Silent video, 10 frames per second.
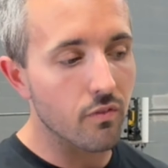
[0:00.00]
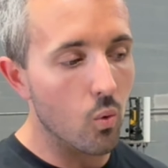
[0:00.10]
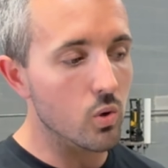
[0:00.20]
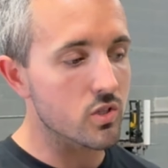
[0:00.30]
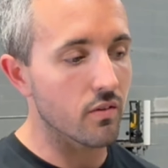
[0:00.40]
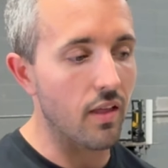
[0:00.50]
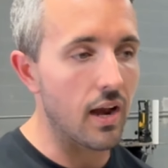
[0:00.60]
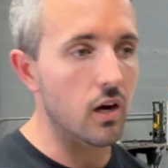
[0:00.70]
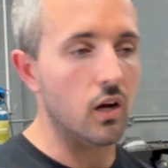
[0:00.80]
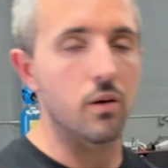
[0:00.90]
force of the
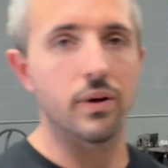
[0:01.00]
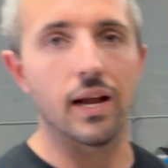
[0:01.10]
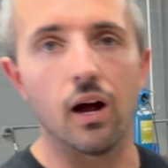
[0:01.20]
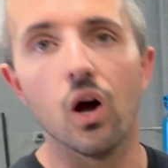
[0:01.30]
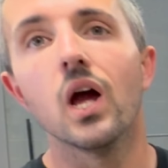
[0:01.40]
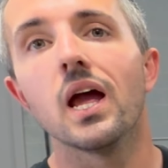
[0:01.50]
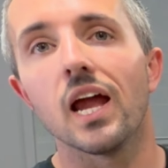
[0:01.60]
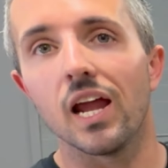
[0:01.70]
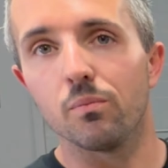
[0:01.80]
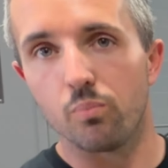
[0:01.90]
air coming out
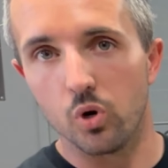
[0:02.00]
and